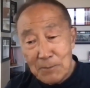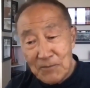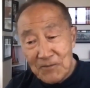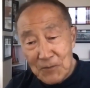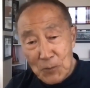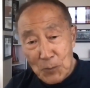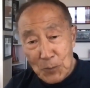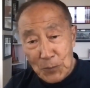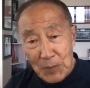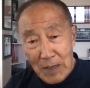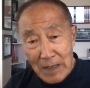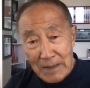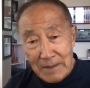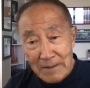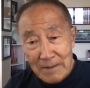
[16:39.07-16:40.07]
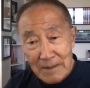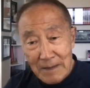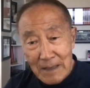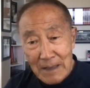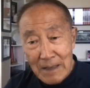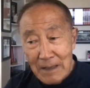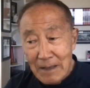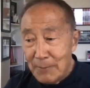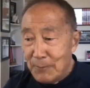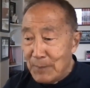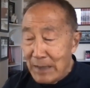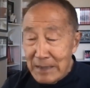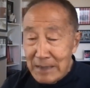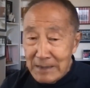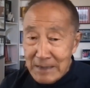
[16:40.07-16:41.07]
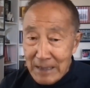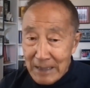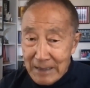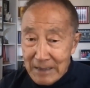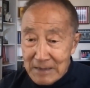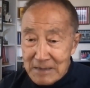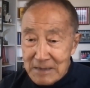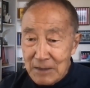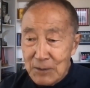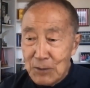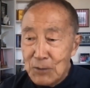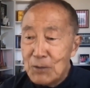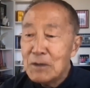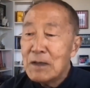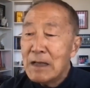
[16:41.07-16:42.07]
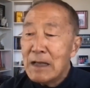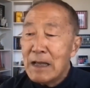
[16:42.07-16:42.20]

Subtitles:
Fulbright many decades ago,